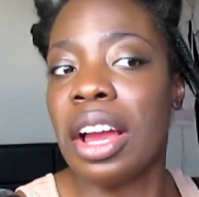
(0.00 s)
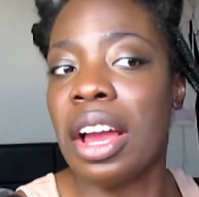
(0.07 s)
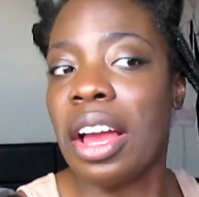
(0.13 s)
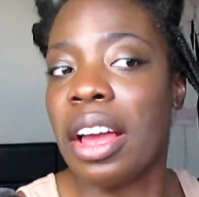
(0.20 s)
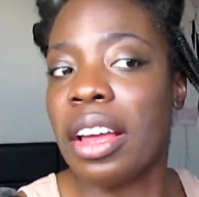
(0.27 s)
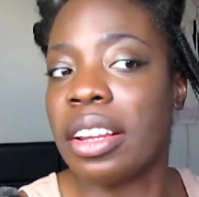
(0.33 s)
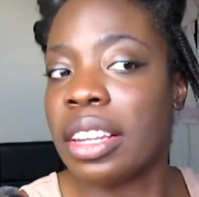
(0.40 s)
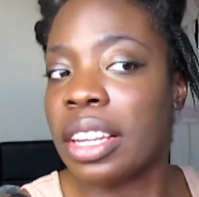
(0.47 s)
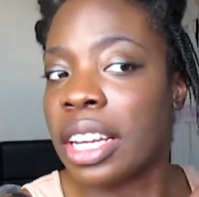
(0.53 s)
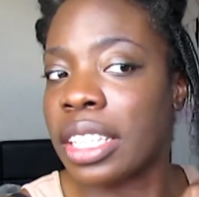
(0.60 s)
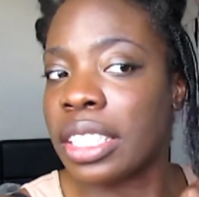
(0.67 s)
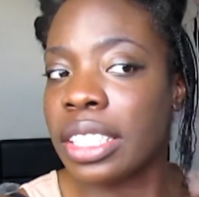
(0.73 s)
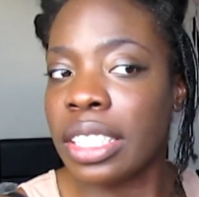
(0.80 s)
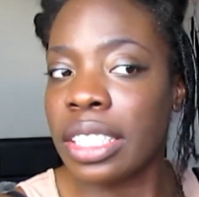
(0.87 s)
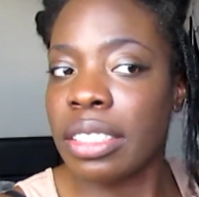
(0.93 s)
And
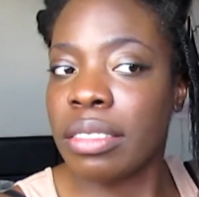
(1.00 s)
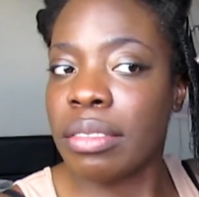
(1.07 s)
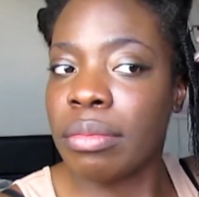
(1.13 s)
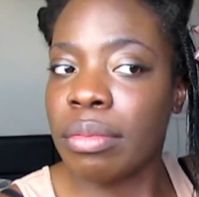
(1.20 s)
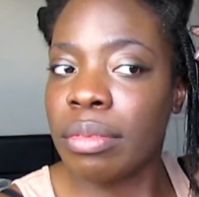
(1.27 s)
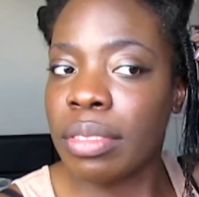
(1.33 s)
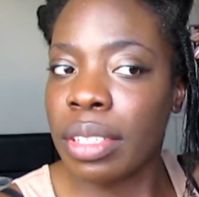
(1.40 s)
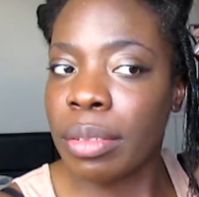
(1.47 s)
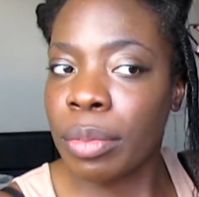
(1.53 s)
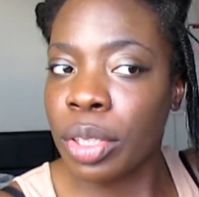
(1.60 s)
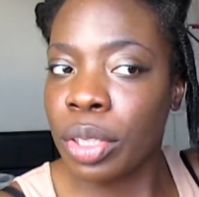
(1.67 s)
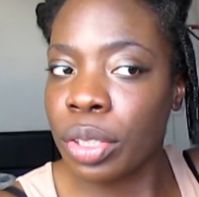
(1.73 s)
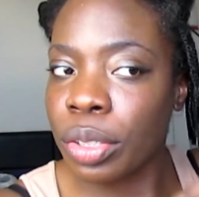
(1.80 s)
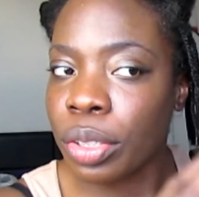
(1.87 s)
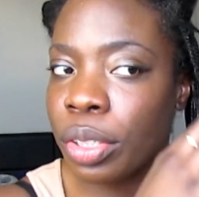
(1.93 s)
that's it. Let
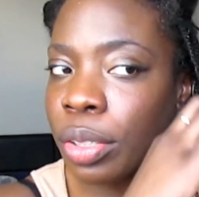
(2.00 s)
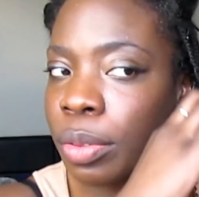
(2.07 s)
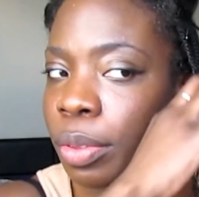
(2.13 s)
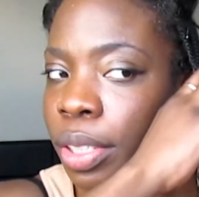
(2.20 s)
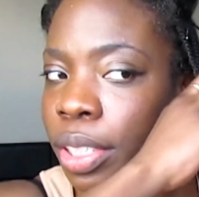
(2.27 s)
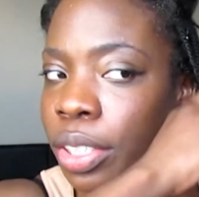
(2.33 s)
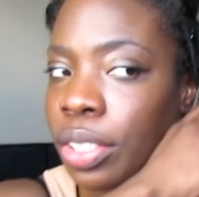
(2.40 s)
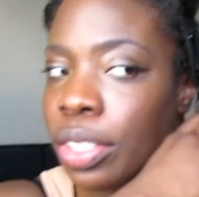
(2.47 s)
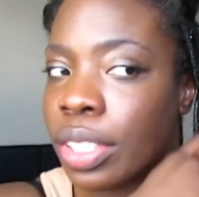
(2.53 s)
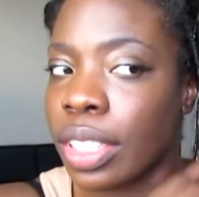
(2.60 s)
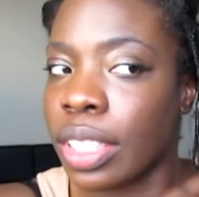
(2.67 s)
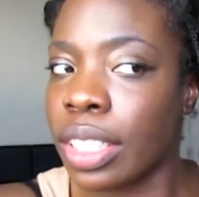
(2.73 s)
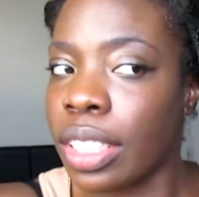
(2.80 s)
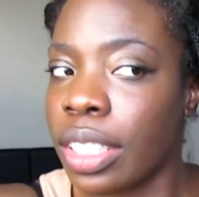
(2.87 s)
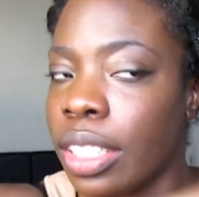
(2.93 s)
me show you the one I just
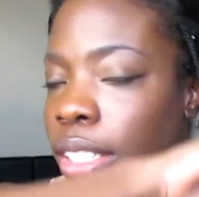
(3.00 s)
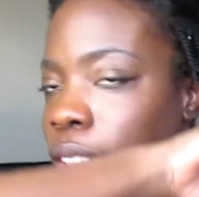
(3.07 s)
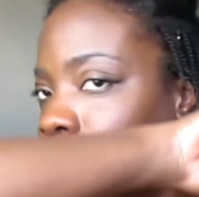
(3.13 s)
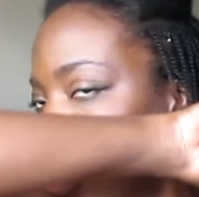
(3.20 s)
did.